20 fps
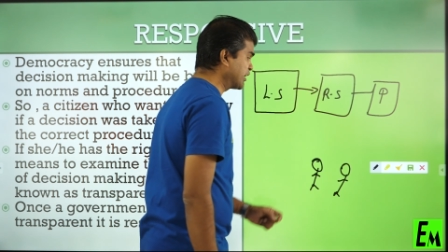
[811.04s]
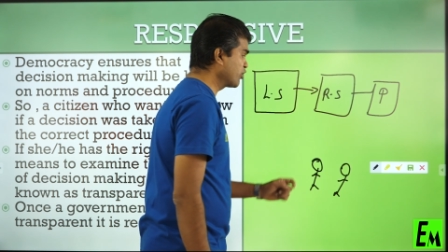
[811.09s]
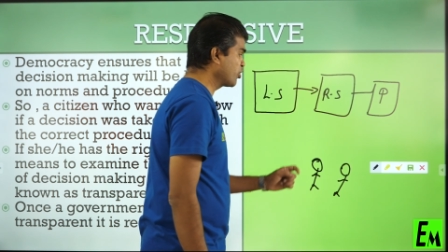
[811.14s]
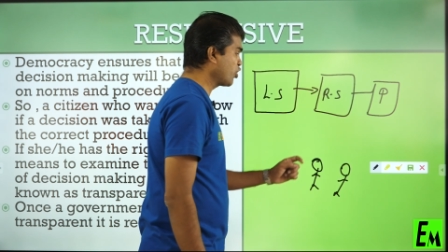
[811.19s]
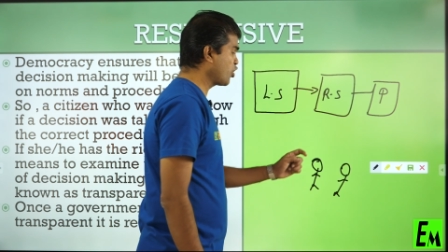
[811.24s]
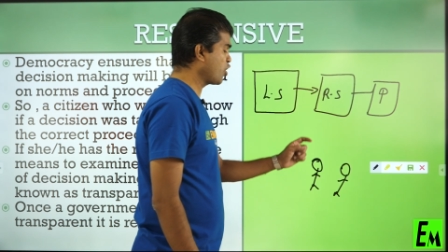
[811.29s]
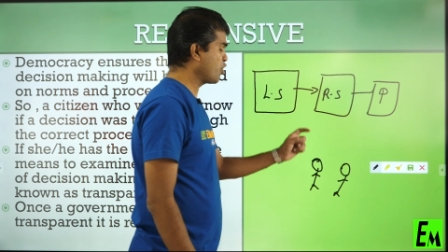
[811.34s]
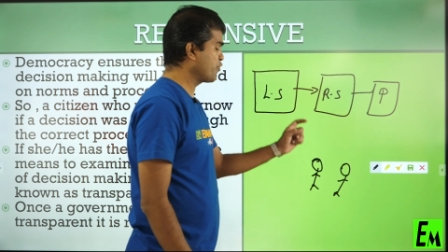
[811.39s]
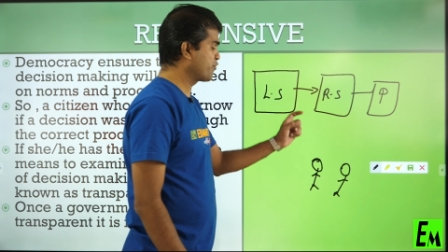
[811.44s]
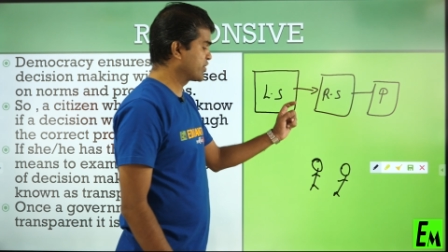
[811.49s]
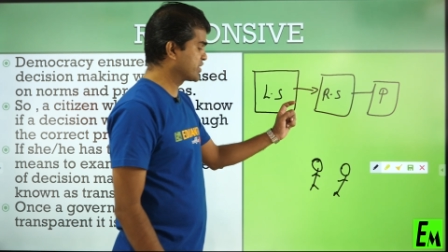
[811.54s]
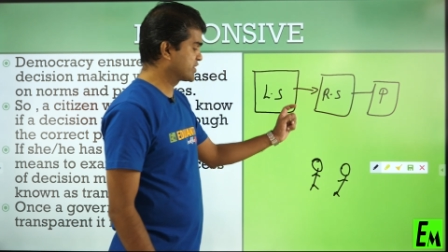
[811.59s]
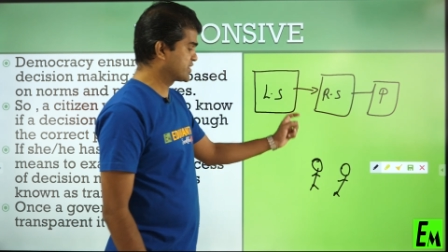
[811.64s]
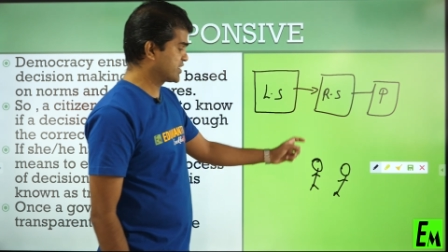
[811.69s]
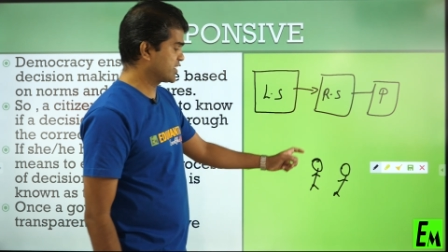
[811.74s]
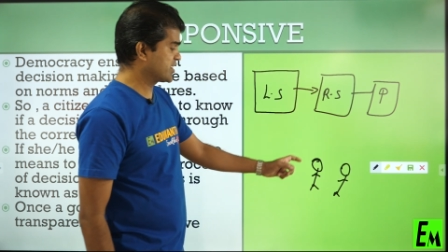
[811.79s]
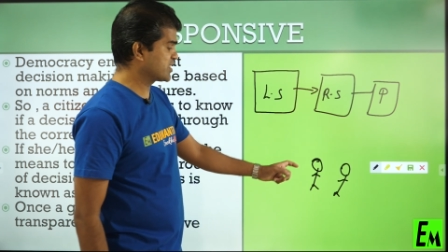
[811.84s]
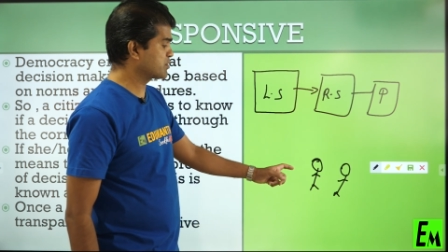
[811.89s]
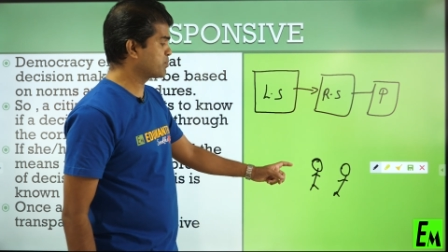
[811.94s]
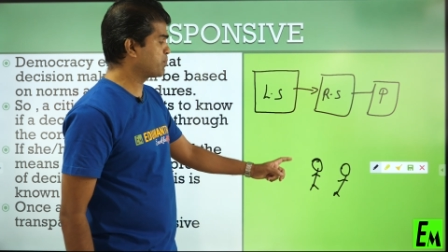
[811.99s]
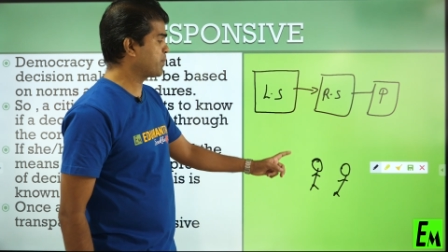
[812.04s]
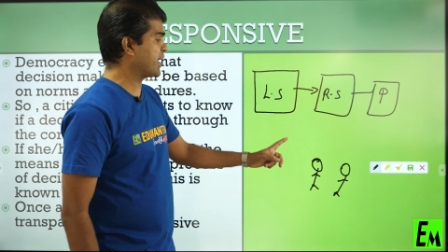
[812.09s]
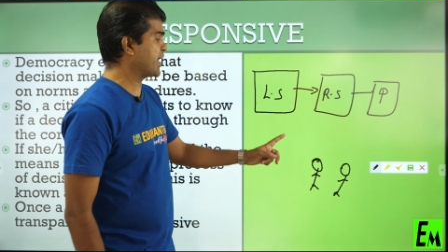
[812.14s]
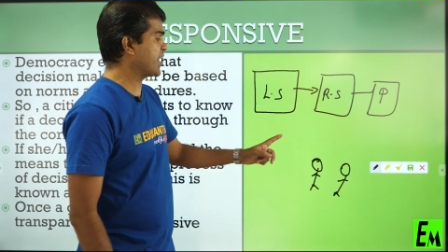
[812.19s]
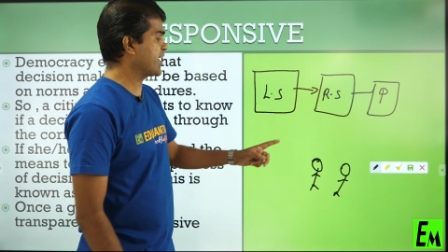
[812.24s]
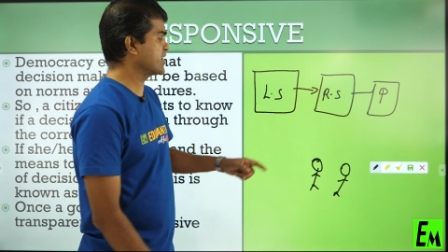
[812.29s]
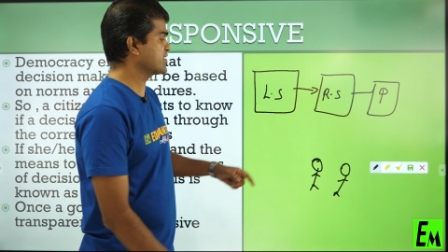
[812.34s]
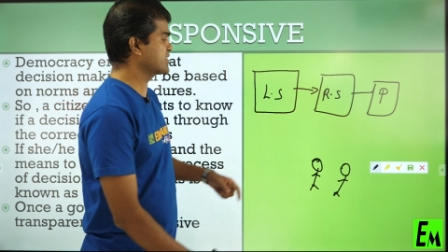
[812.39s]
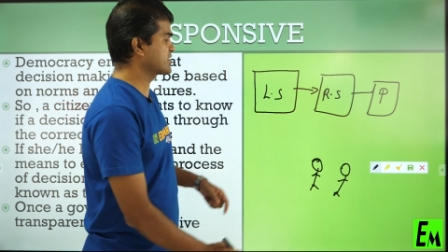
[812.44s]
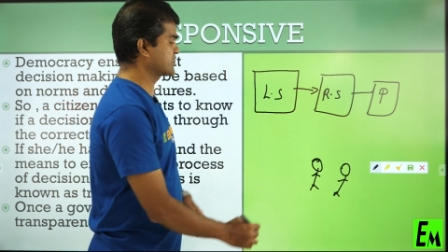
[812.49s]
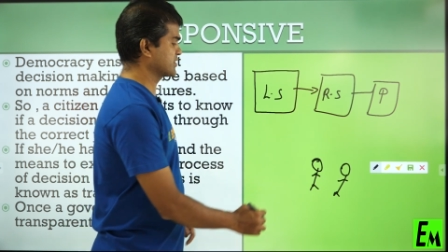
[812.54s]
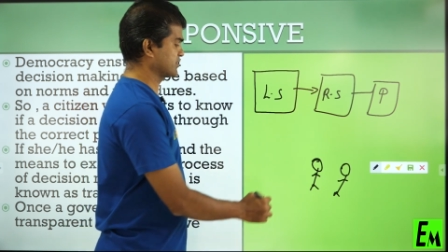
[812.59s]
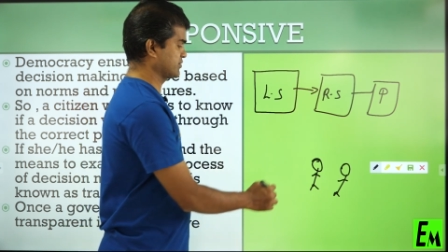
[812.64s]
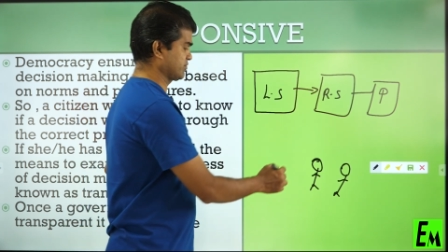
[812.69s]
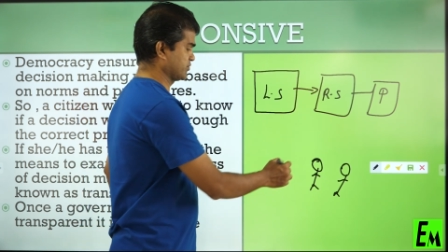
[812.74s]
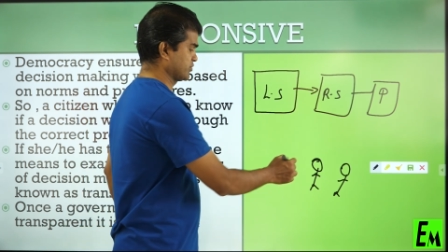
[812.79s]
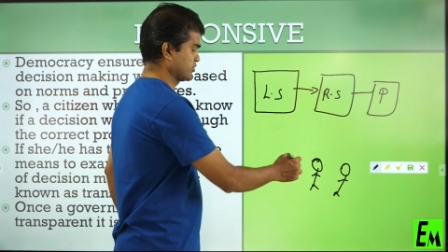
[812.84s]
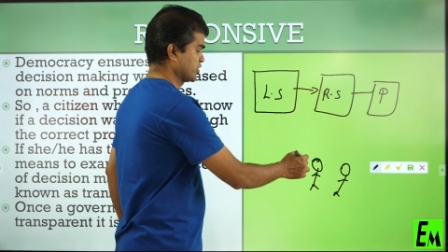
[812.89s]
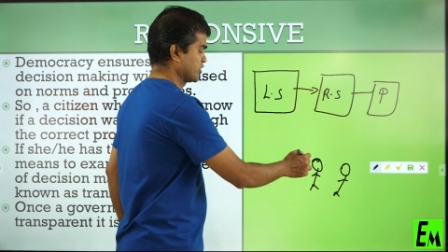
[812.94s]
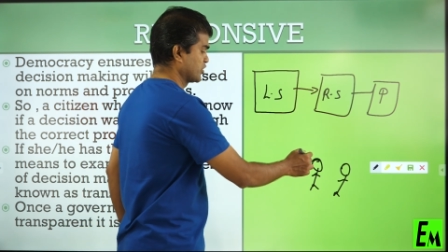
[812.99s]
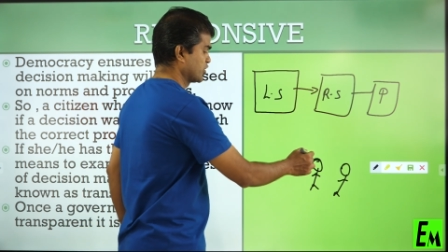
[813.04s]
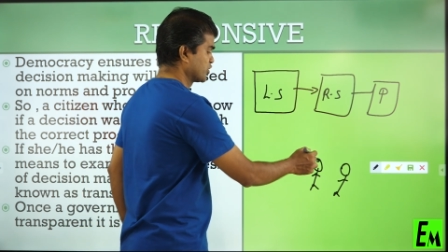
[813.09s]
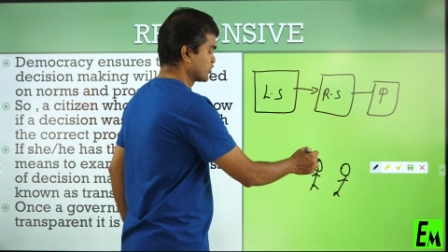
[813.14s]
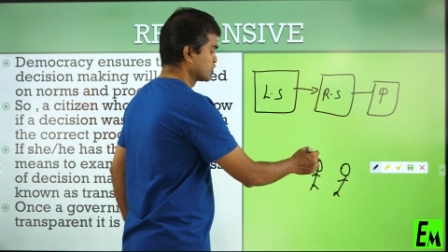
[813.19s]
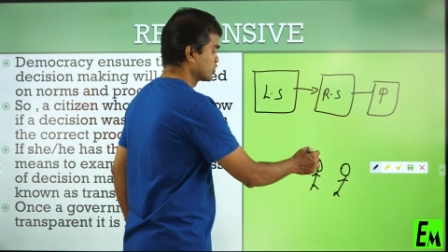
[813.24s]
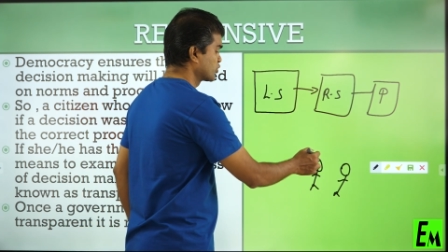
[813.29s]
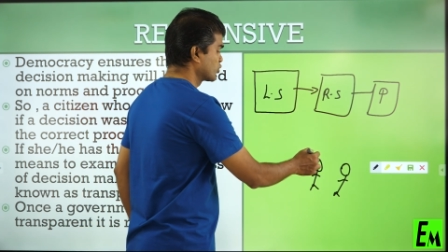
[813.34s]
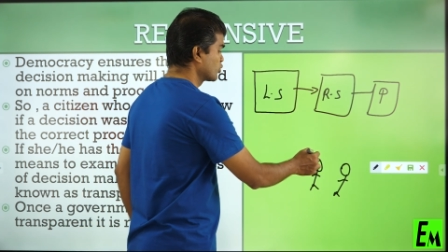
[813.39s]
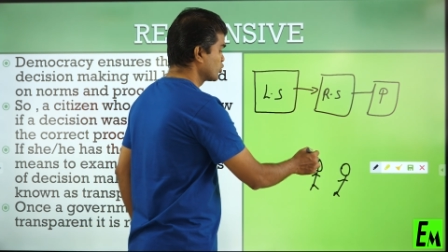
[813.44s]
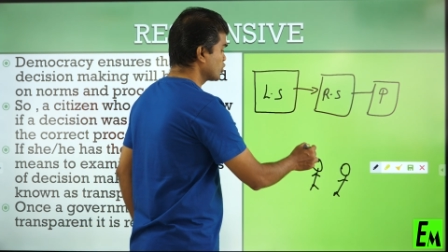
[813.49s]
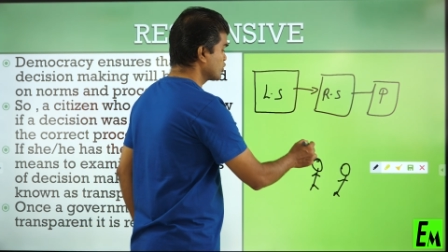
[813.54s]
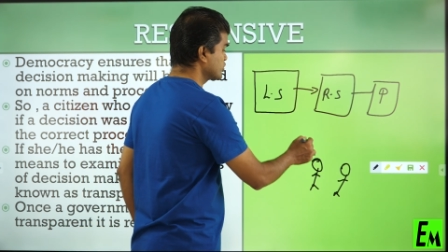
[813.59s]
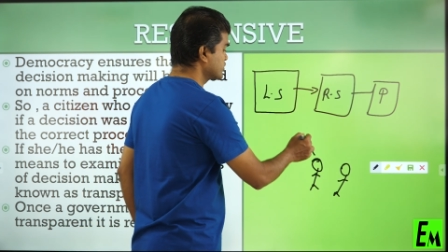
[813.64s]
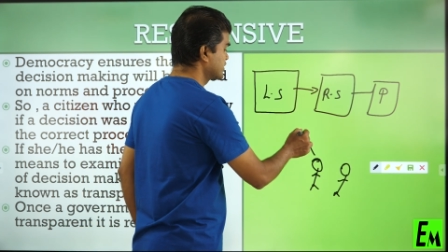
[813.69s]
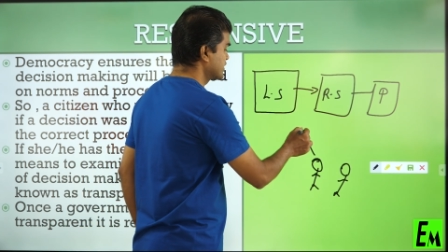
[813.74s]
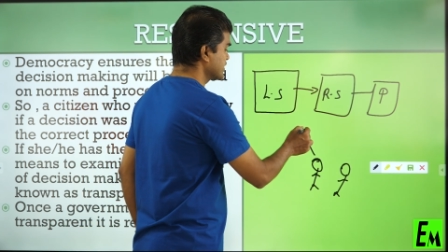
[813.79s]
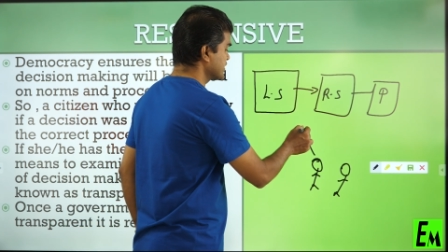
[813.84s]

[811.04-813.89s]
law which is passed through